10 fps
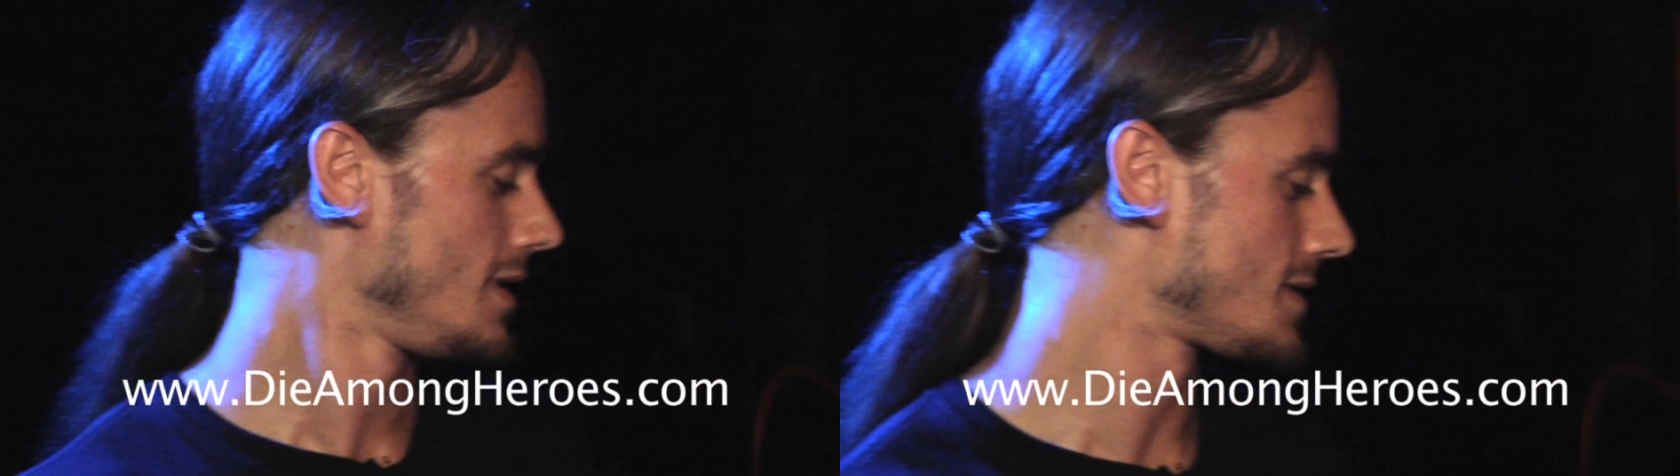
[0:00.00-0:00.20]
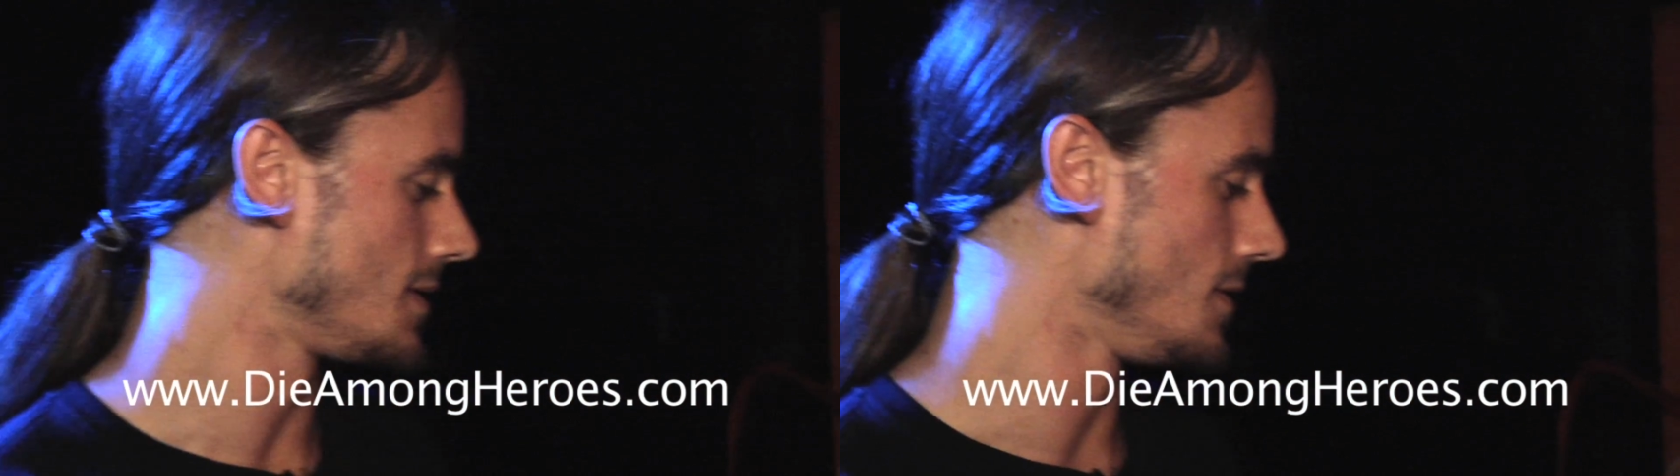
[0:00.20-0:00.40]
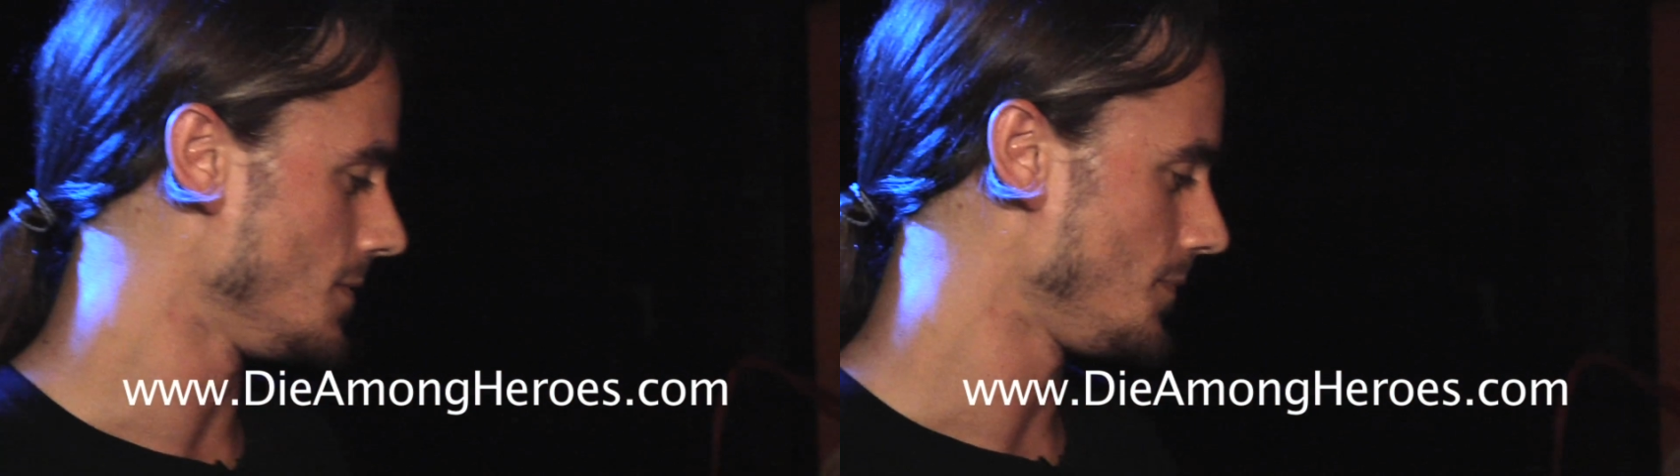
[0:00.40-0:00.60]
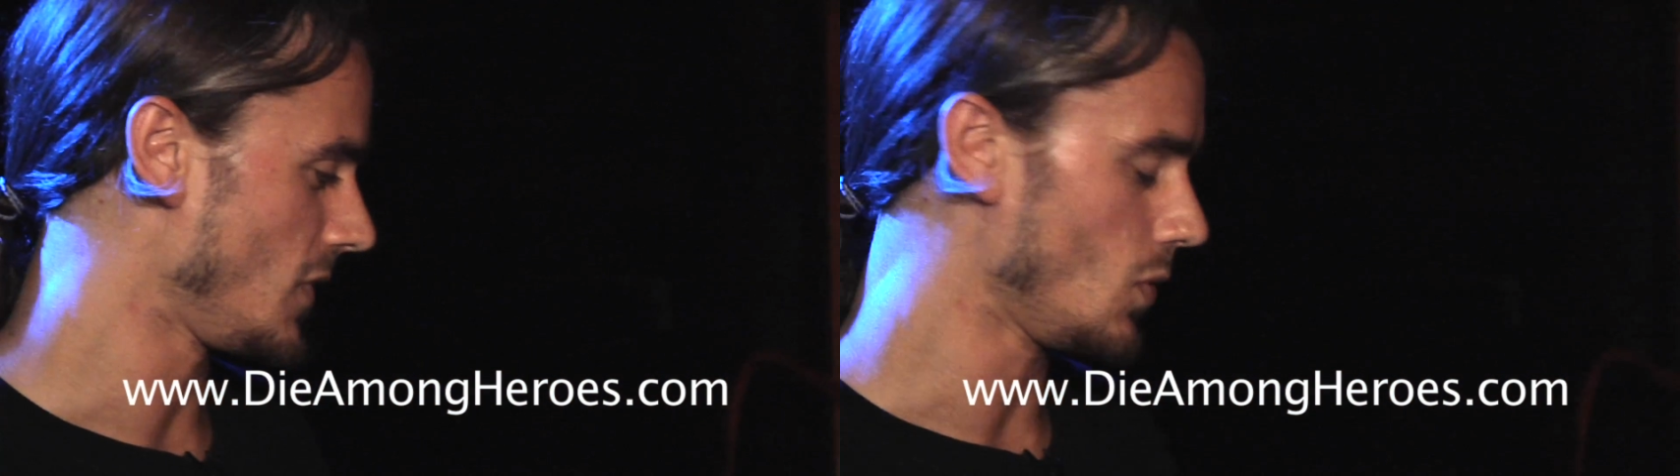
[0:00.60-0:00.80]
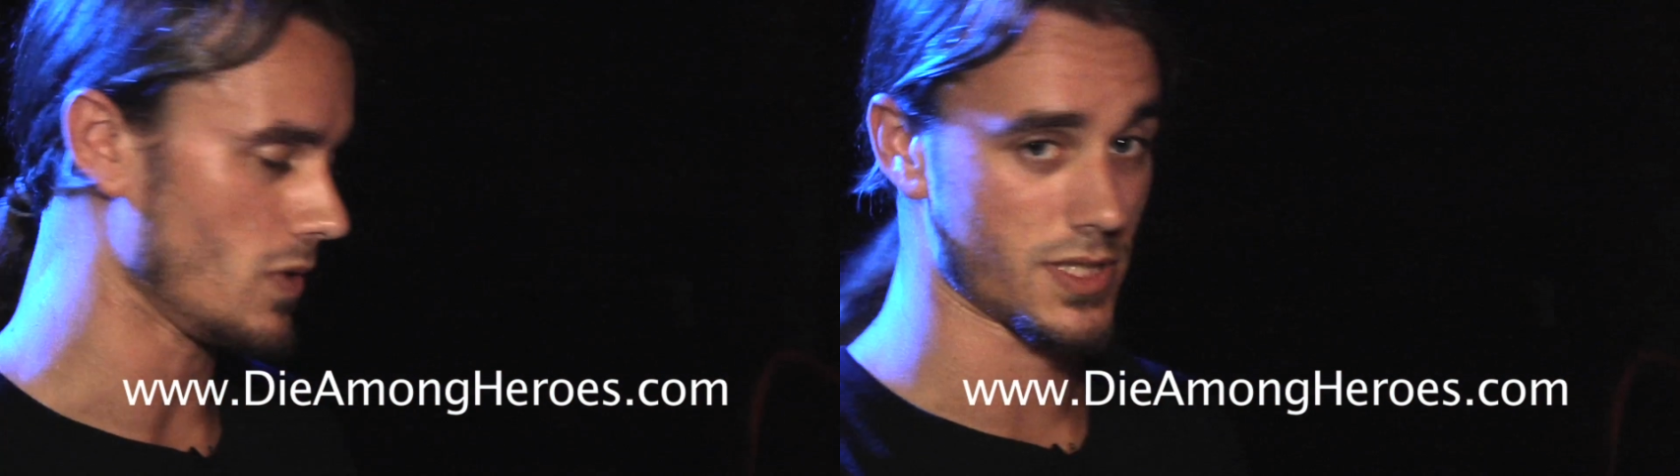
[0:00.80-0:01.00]
So
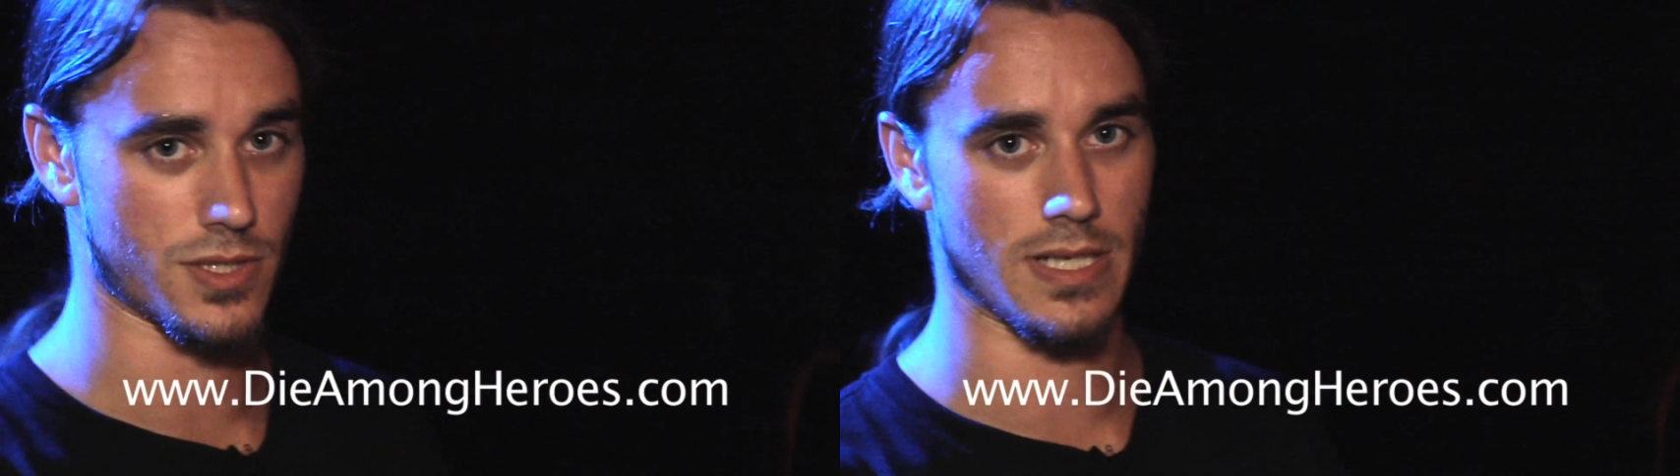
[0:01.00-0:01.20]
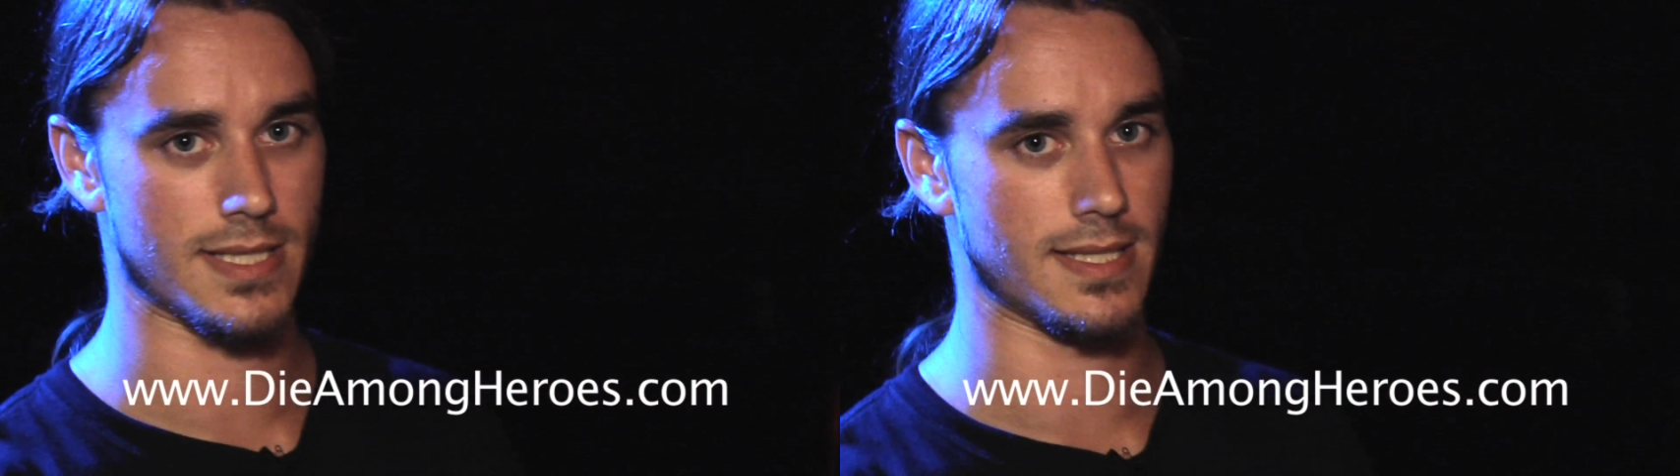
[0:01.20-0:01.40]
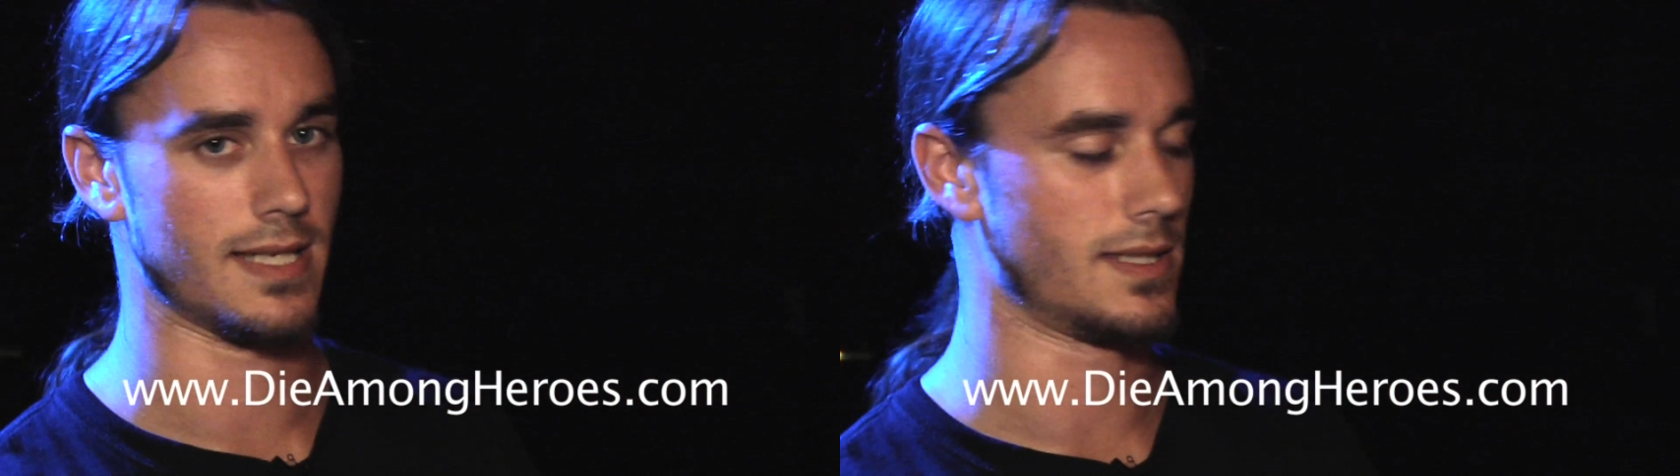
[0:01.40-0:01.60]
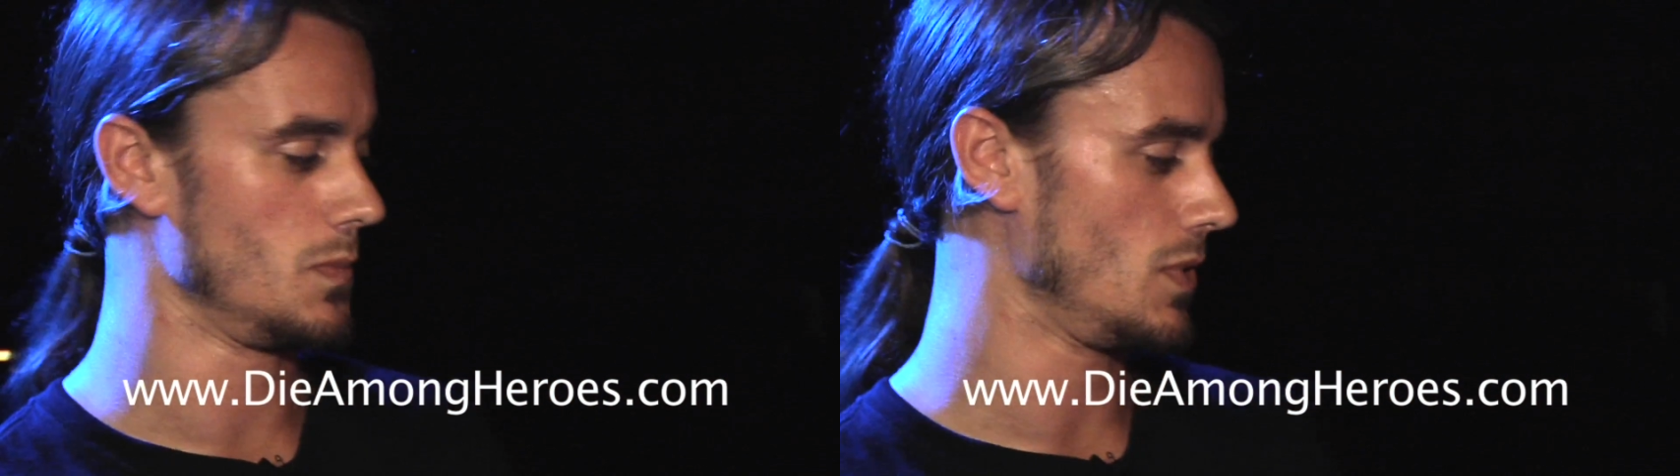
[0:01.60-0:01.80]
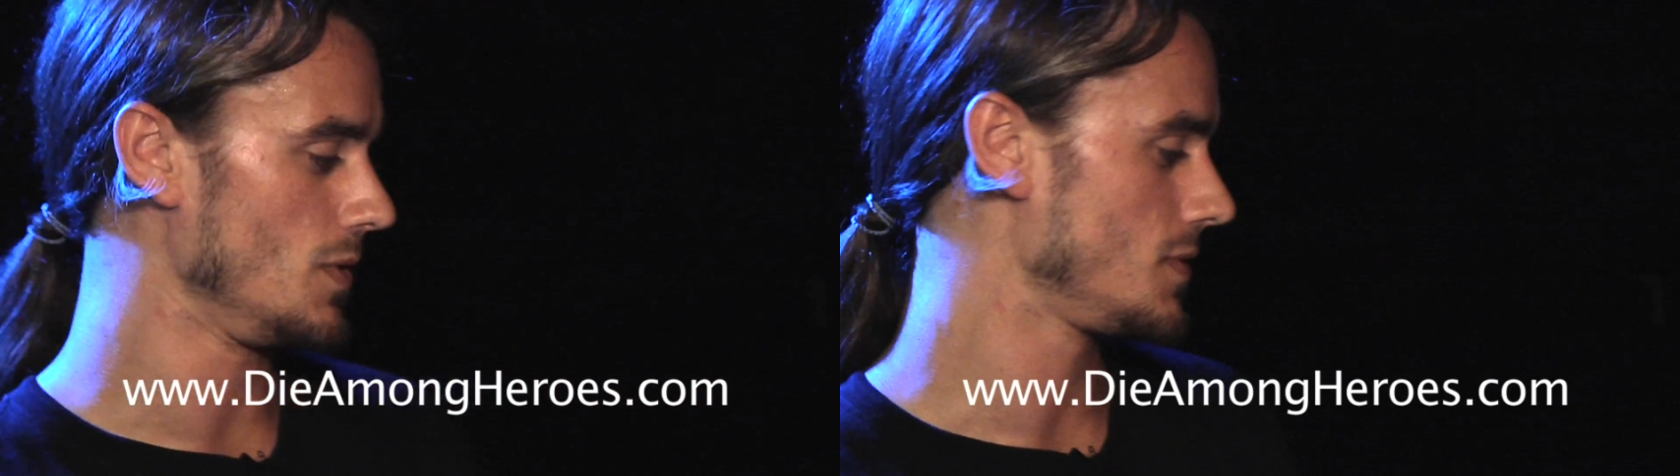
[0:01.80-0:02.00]
I want to stress that the
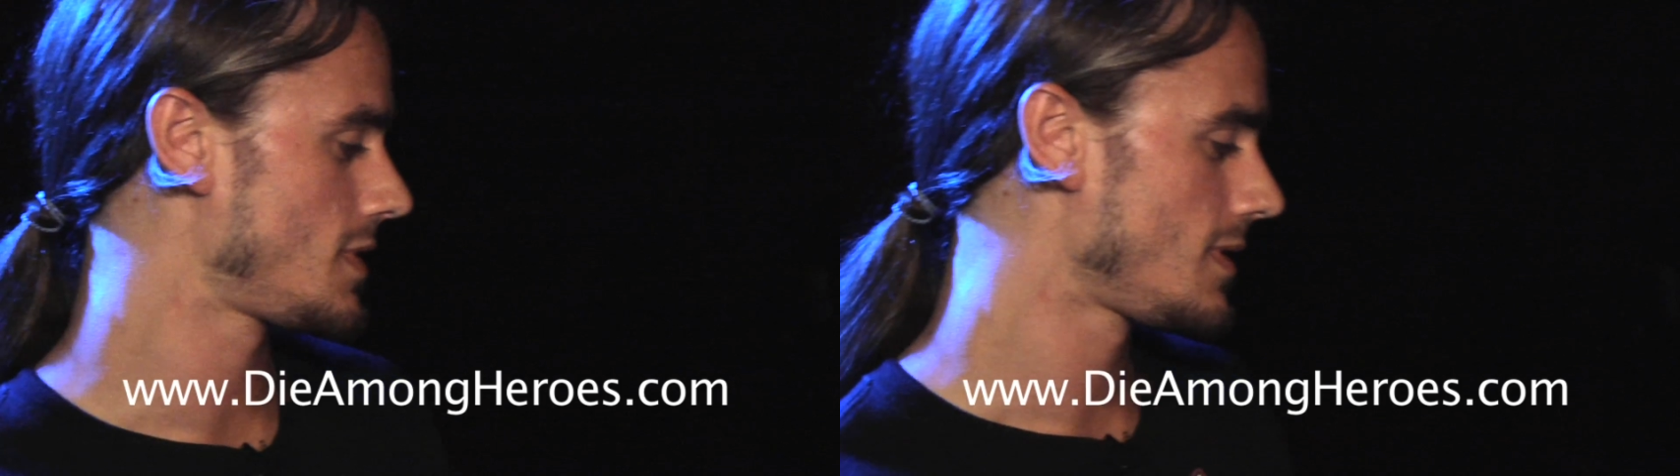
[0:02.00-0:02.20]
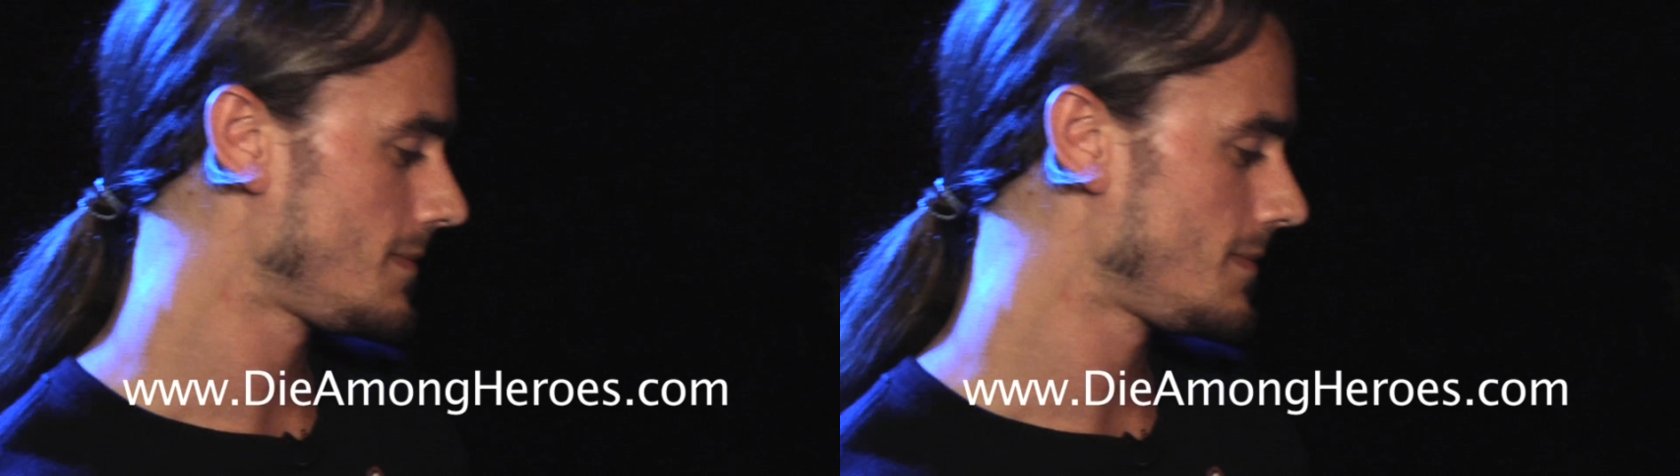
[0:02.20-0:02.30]
most.